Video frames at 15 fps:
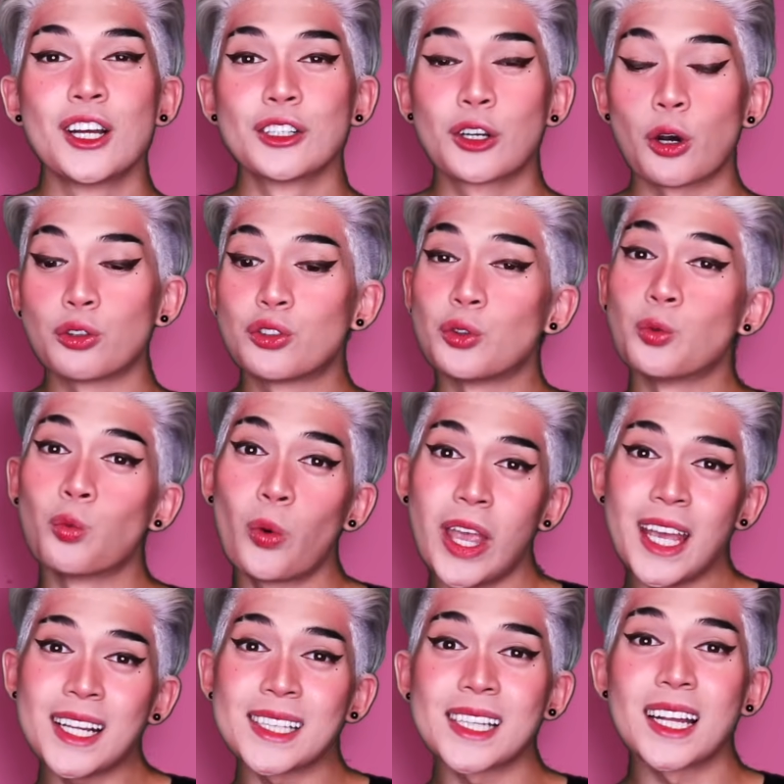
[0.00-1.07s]
go to
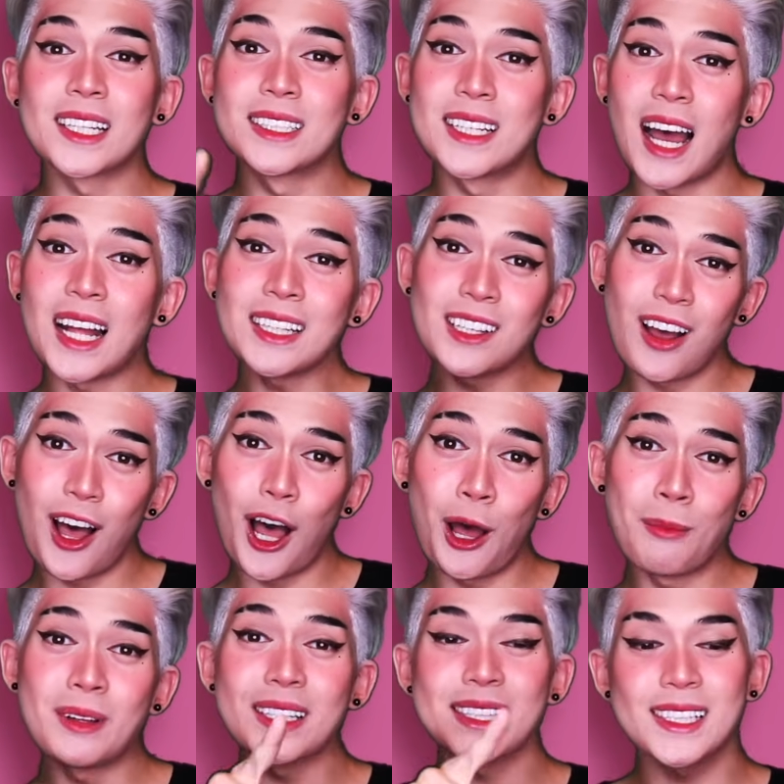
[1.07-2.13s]

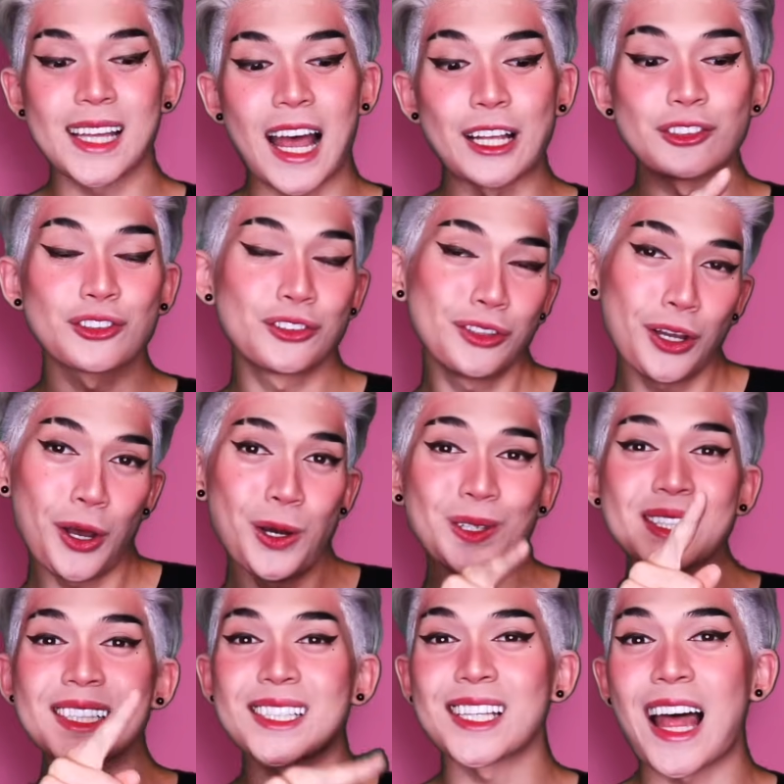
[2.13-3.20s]
wix.com slash
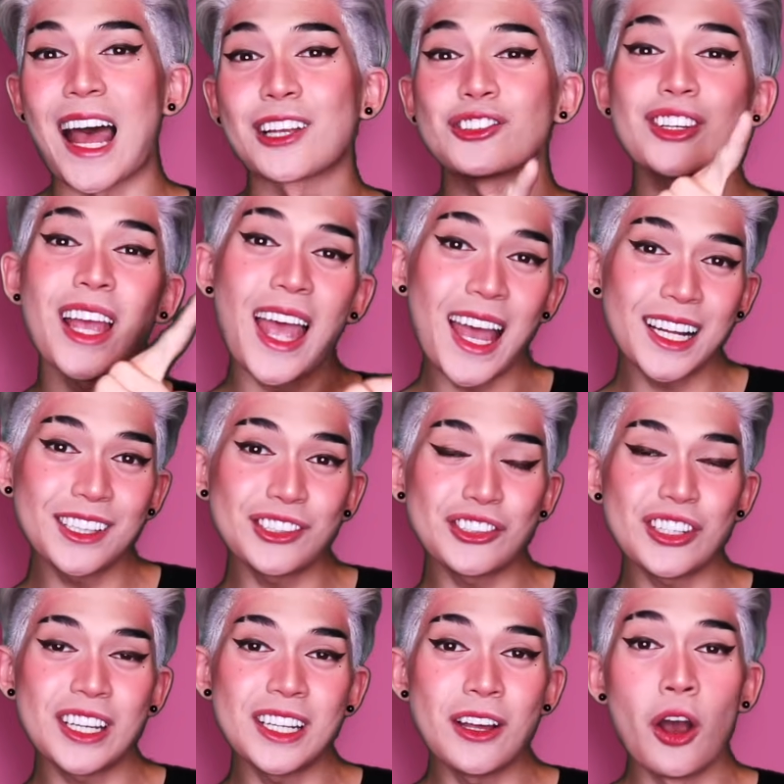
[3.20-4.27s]
go slash
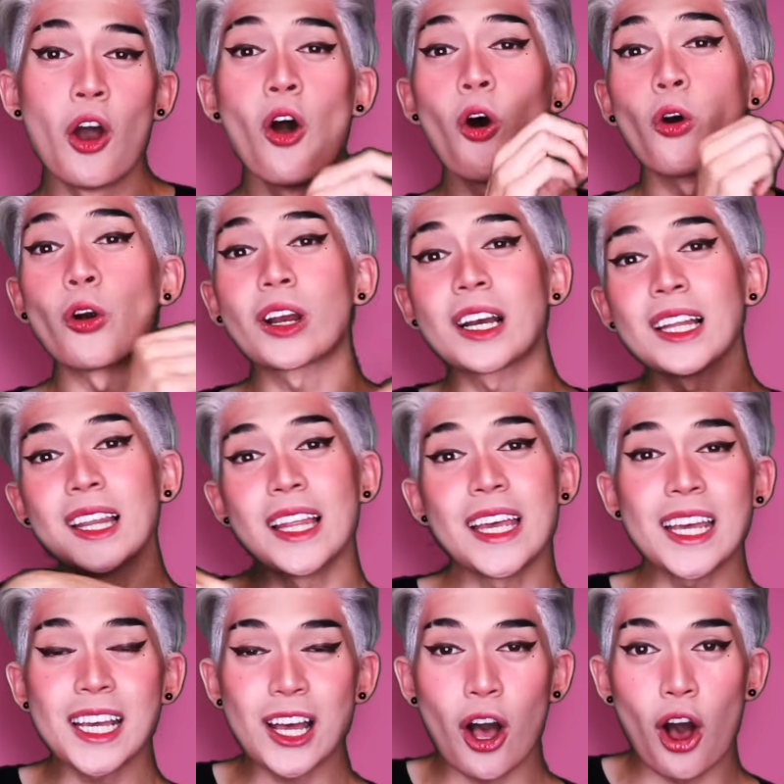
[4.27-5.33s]
hextian or
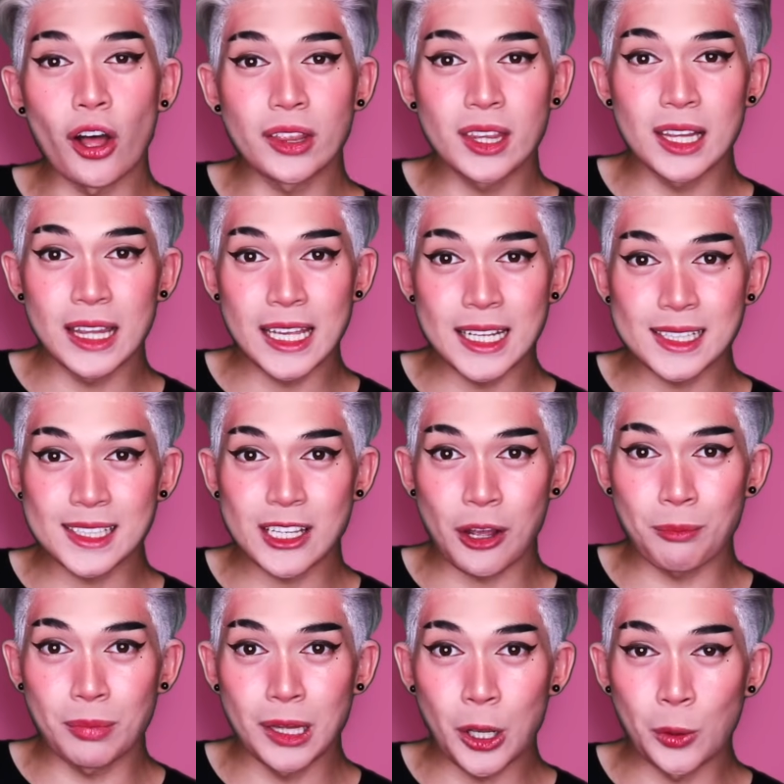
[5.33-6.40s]
click on the links
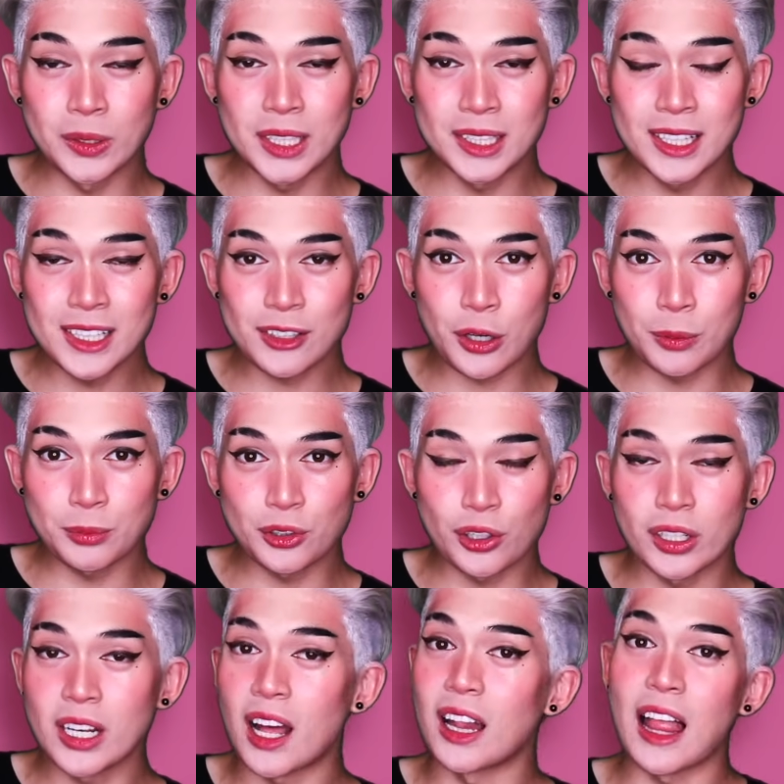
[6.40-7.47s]
down below in the
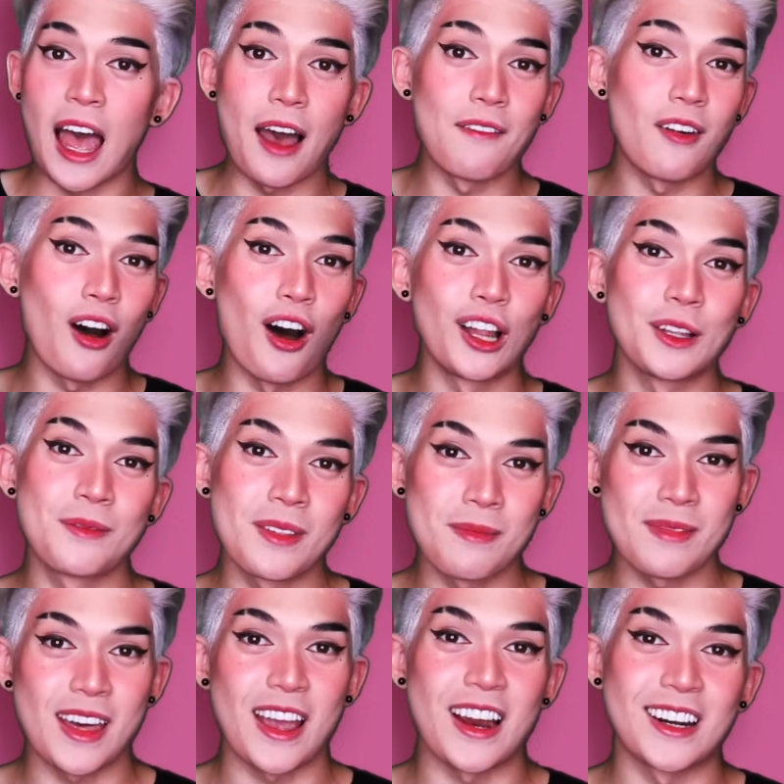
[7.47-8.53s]
description. I'll have all of them
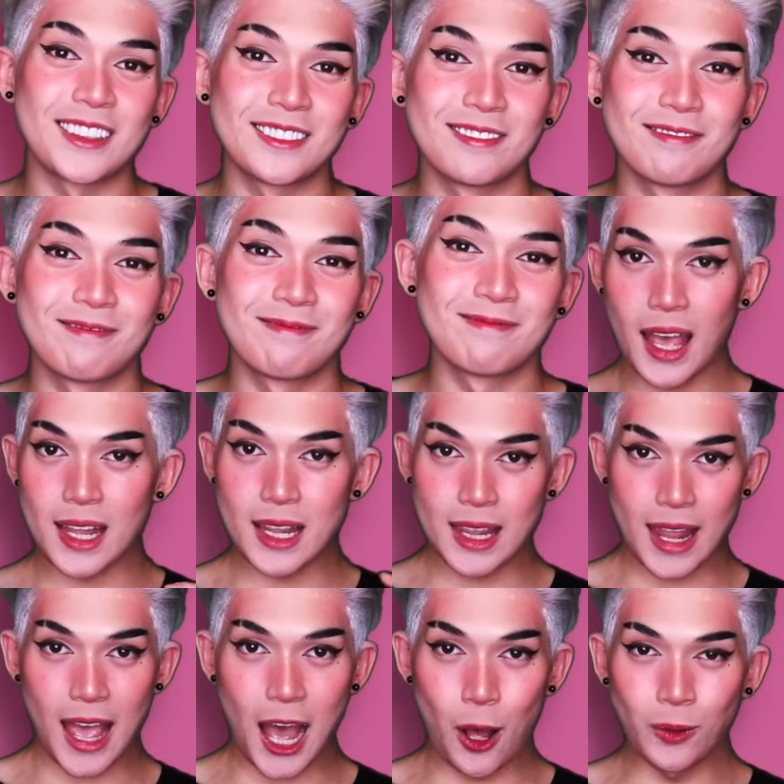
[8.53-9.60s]
there. And
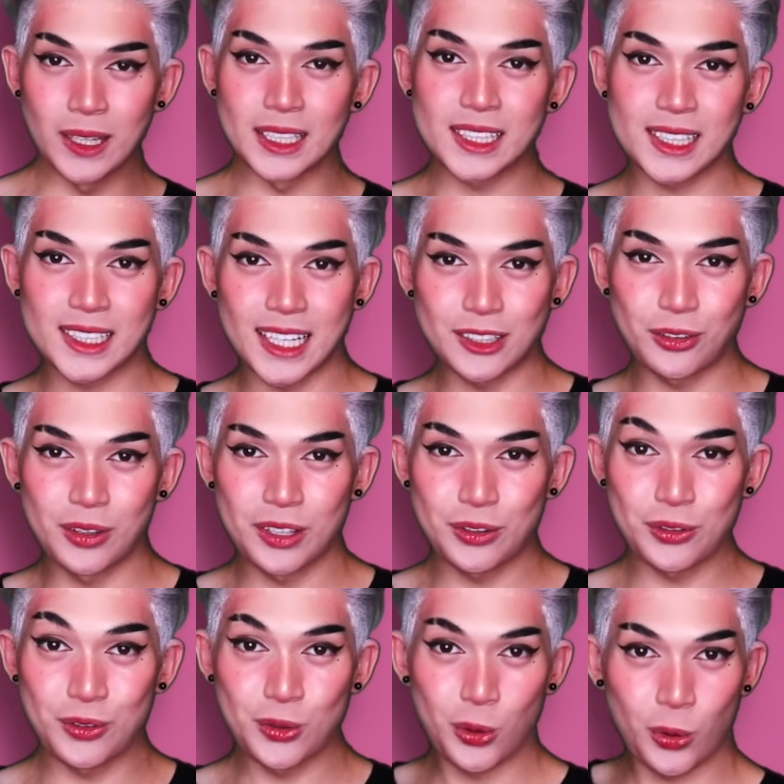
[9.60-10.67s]
now let's get to the
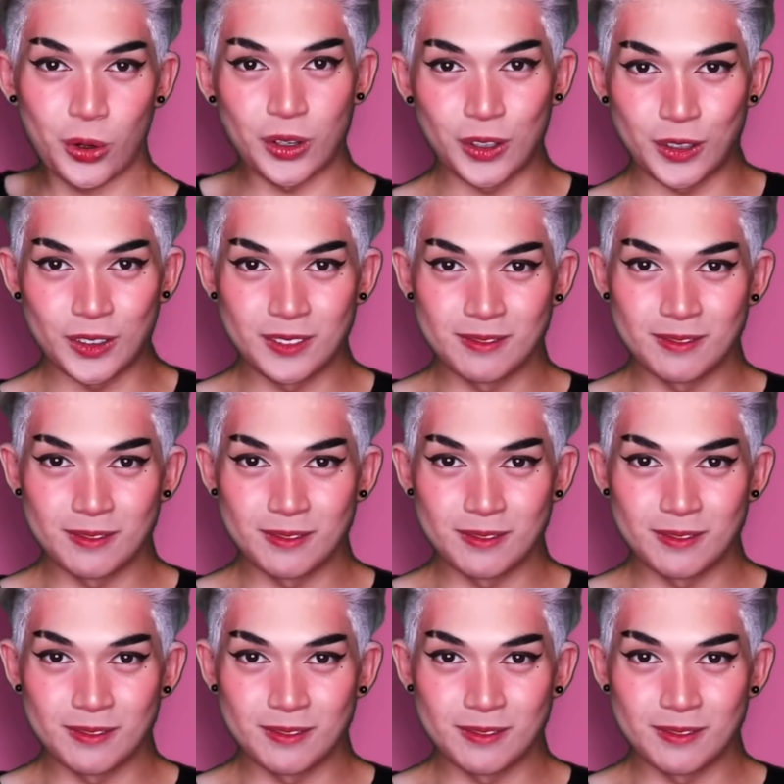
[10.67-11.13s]
tutorial.